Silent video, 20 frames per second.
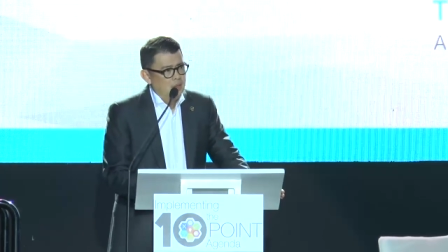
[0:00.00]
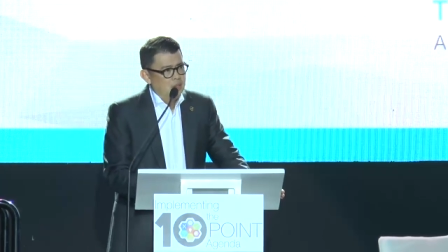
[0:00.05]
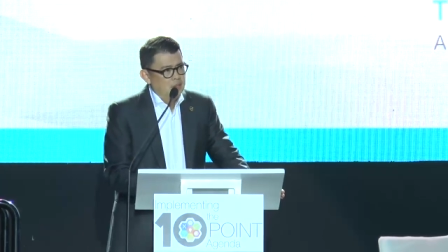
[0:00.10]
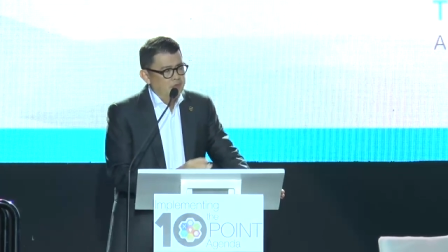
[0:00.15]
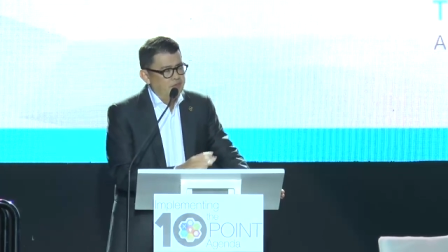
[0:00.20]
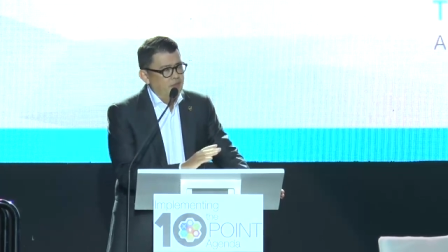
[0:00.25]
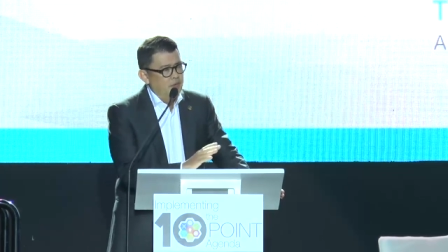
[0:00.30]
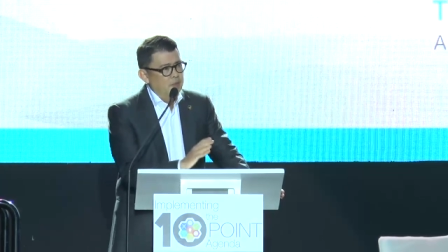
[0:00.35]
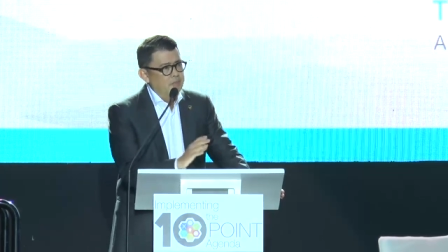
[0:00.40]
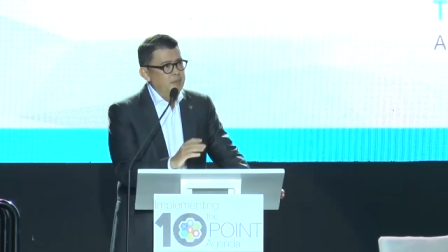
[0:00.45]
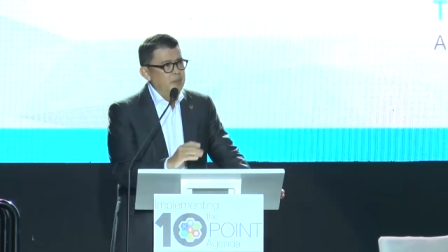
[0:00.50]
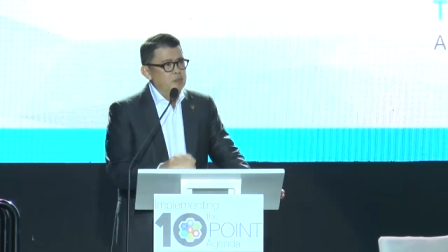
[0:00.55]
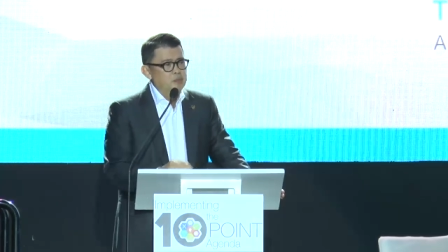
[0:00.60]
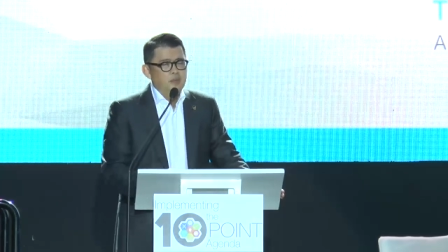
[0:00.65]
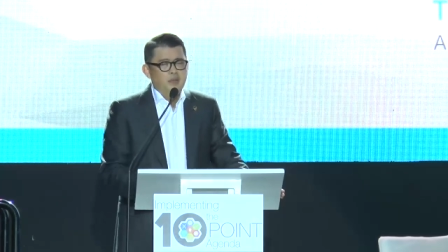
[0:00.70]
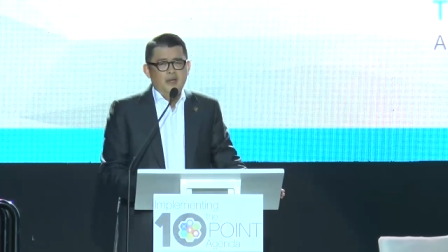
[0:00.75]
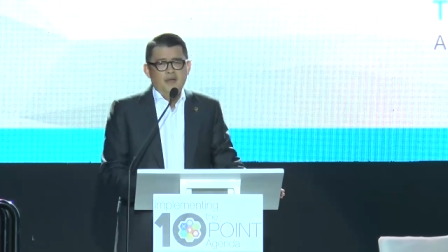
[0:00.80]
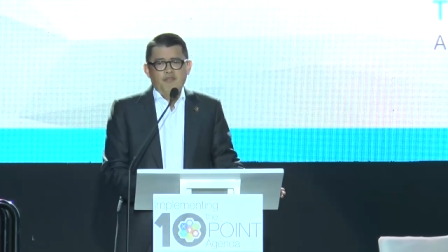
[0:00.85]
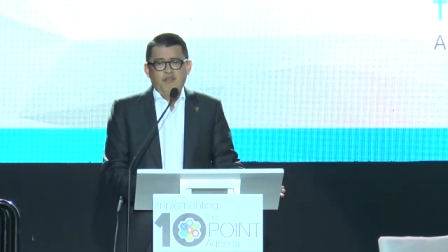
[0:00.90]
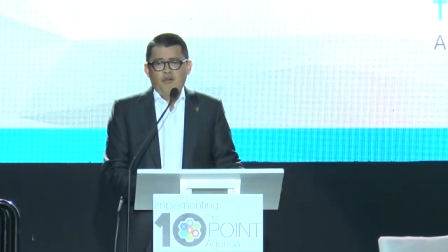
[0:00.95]
In the
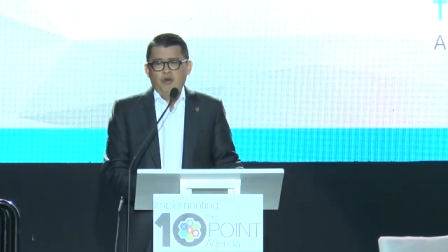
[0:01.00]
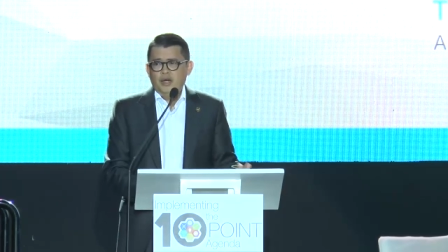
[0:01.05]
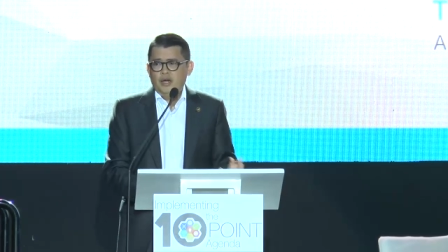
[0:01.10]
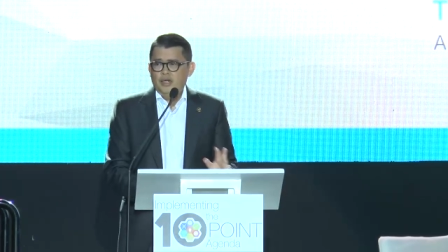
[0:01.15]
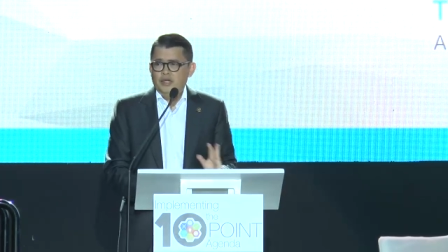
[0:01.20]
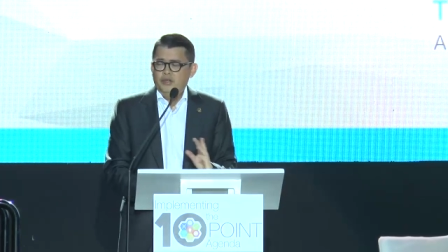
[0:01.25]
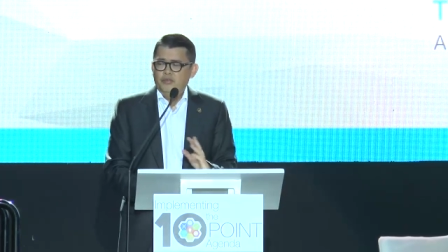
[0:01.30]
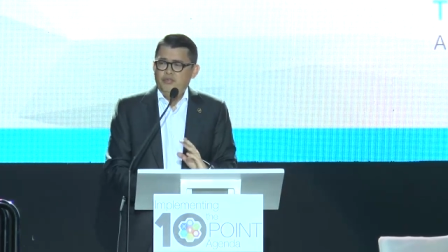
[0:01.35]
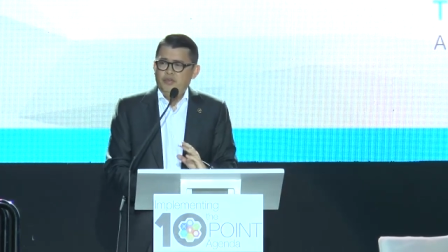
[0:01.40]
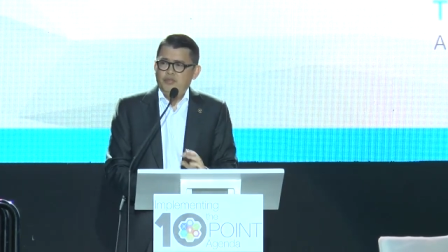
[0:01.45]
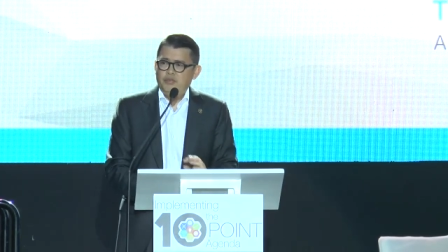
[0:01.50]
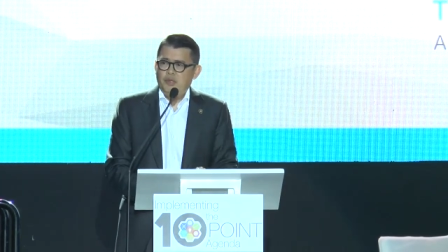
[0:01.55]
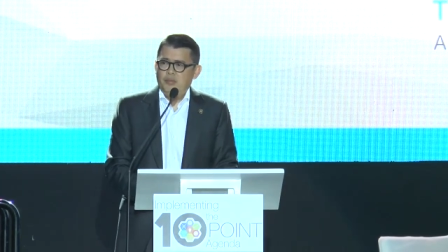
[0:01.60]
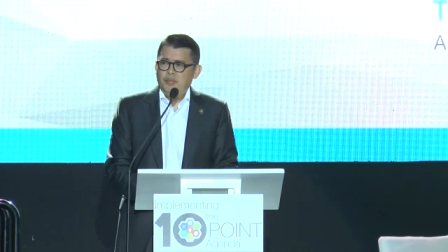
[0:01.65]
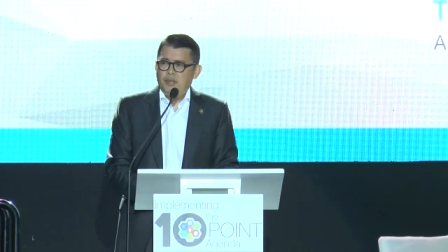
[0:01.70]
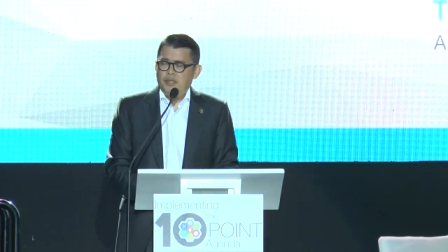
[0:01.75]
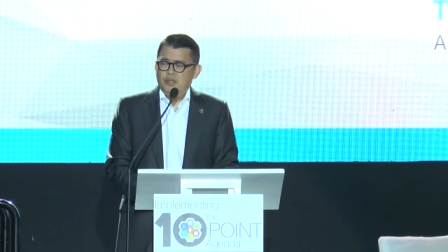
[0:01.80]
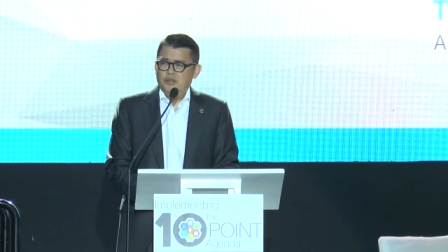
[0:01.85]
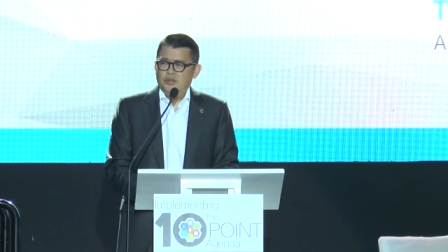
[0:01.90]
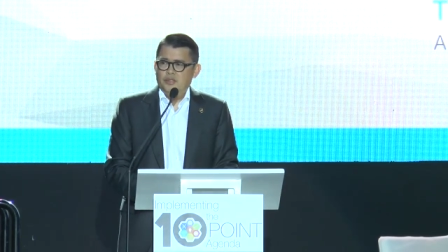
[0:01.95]
Philippines, we have
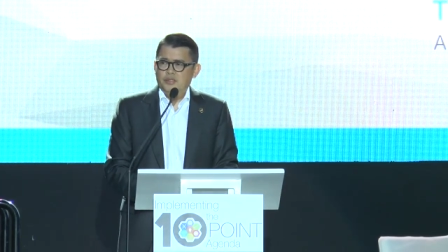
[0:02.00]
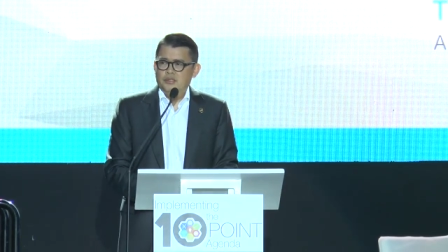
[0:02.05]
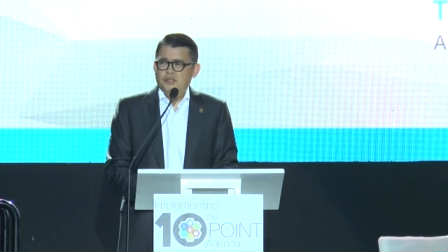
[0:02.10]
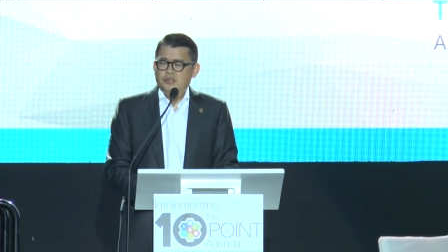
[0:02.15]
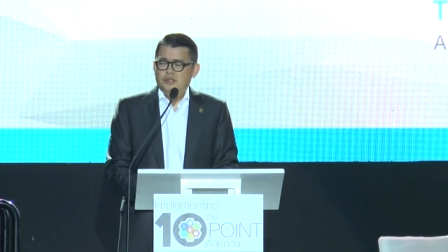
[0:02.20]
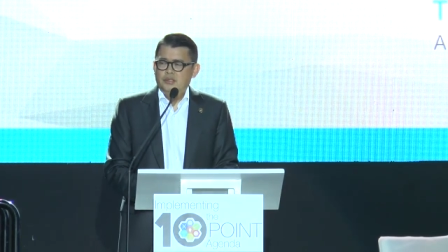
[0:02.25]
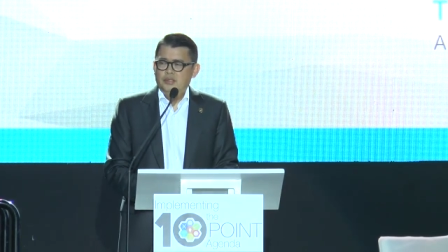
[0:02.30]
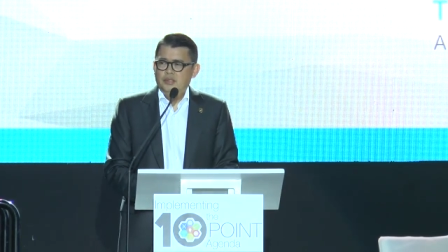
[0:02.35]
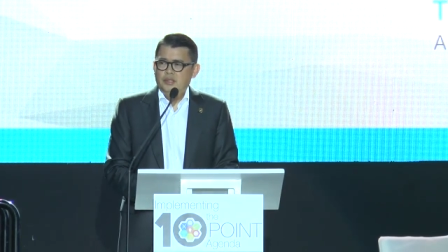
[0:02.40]
450 mentors,